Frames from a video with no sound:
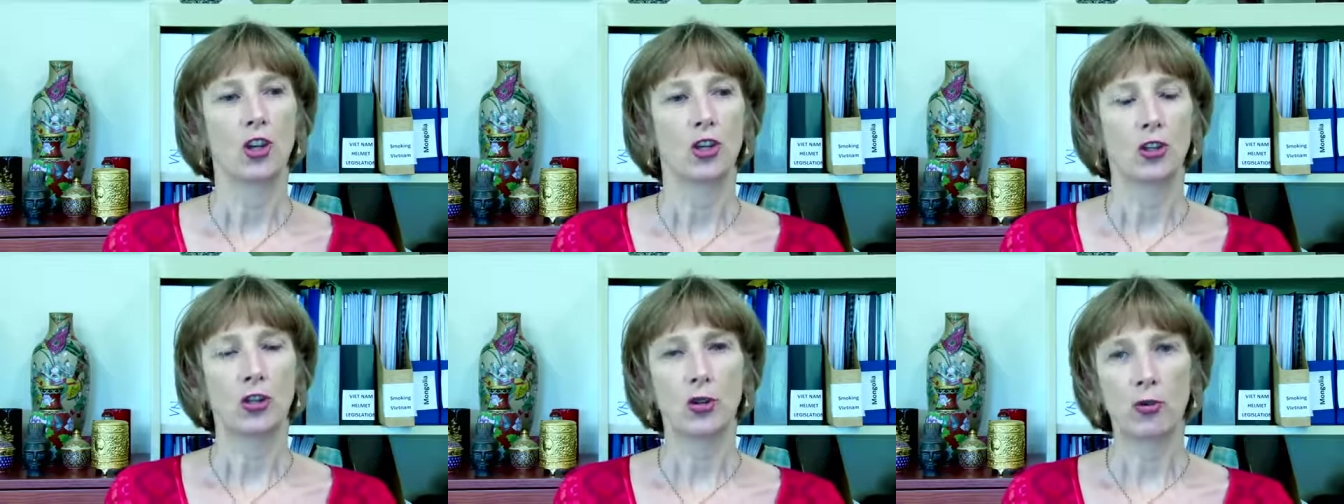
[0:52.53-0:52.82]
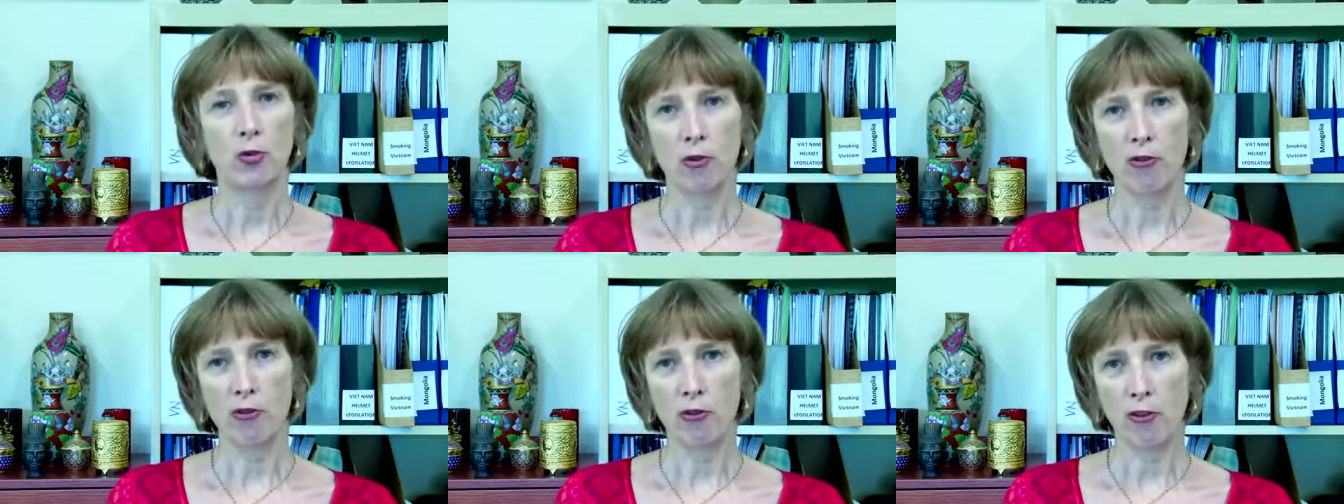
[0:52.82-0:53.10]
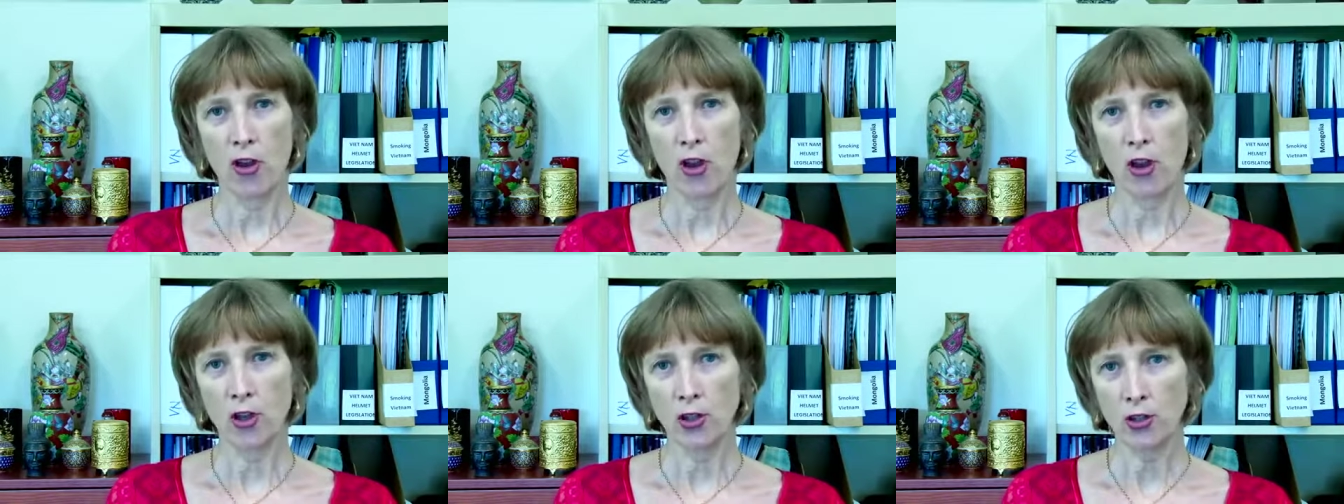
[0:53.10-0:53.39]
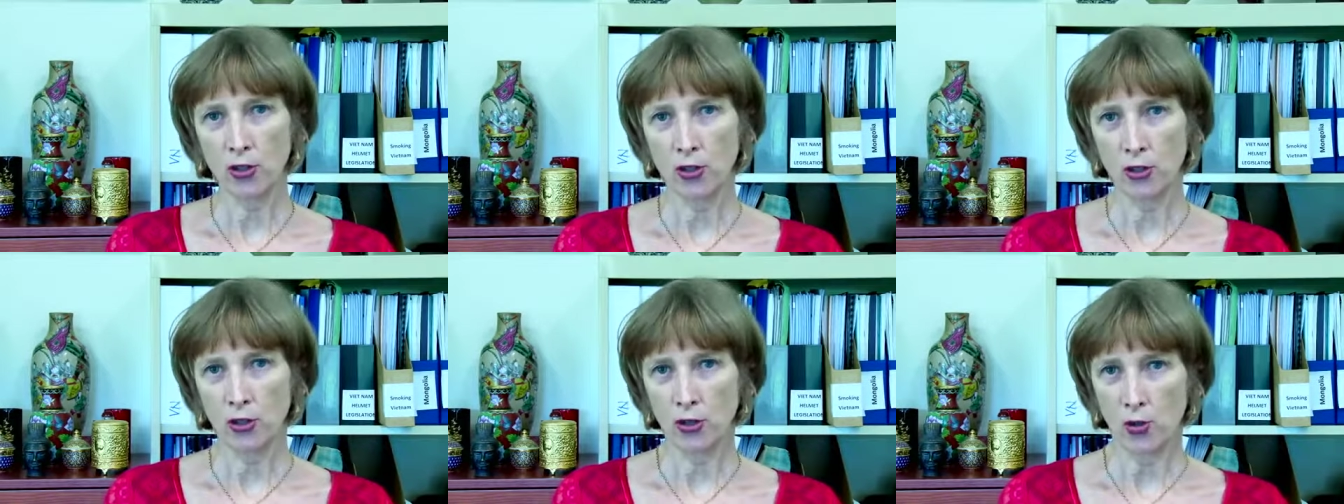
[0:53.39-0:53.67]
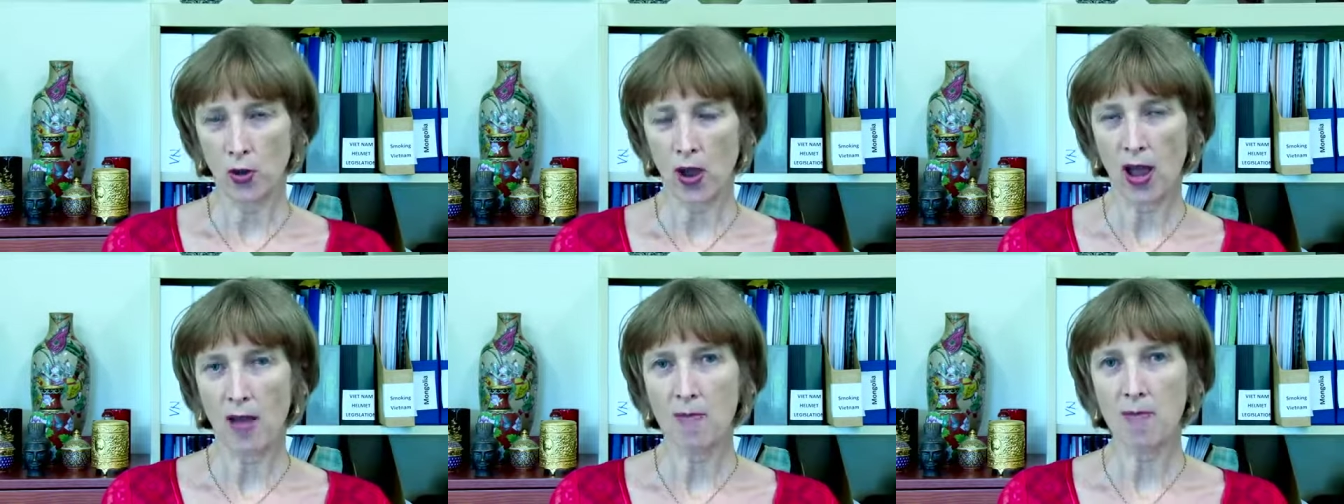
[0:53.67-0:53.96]
to refer
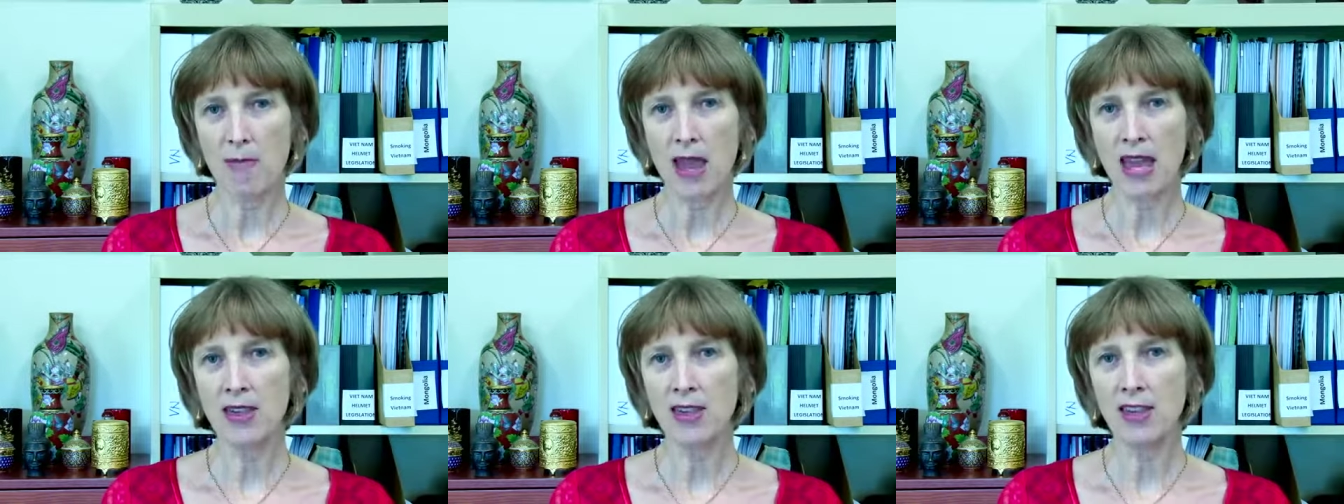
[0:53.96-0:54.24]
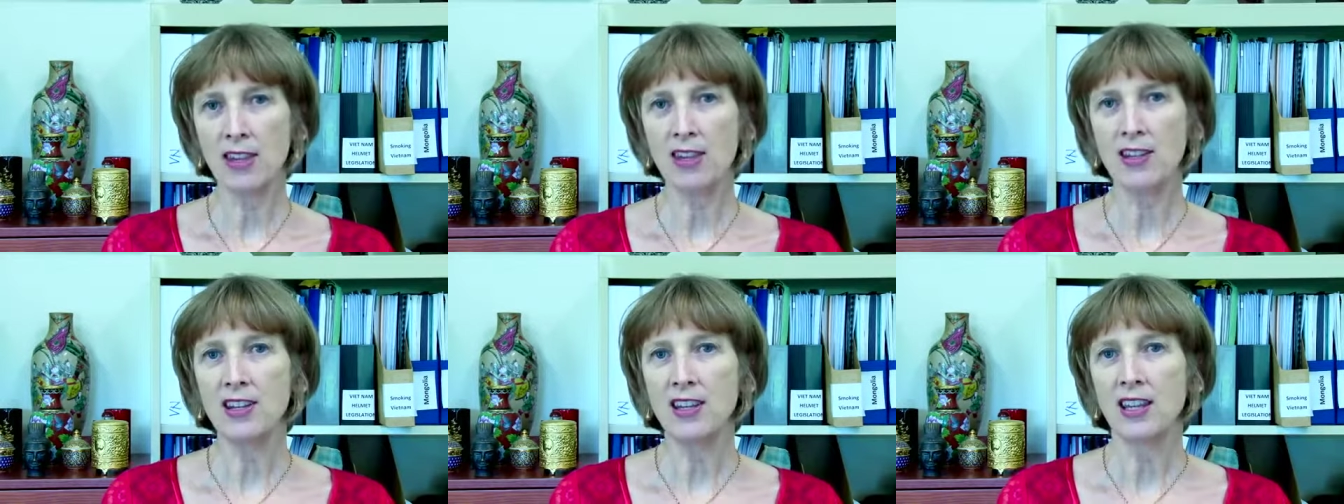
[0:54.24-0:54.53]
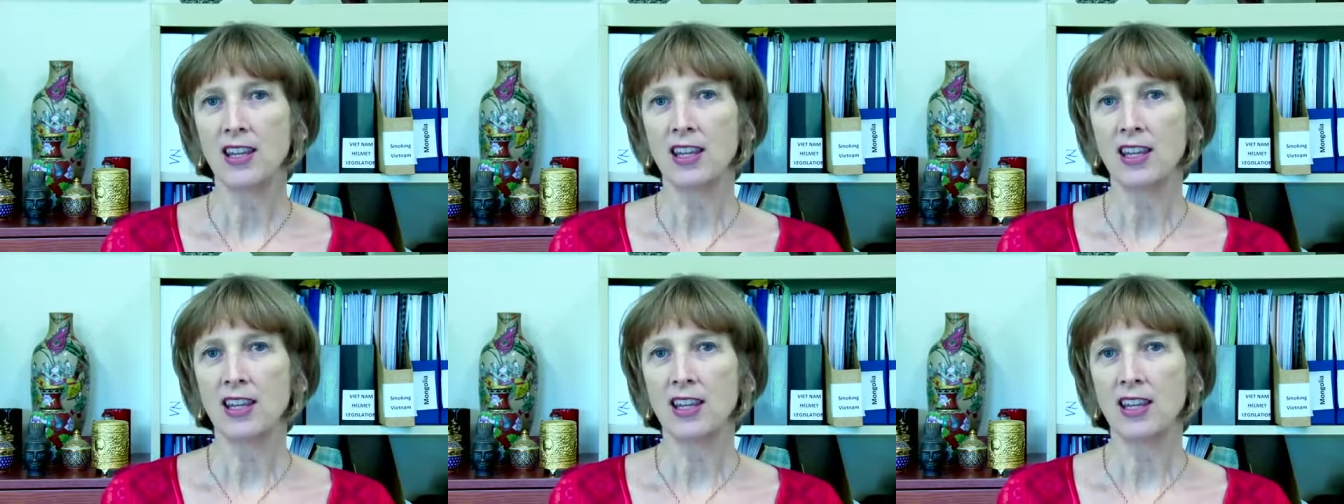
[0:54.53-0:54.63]
to a method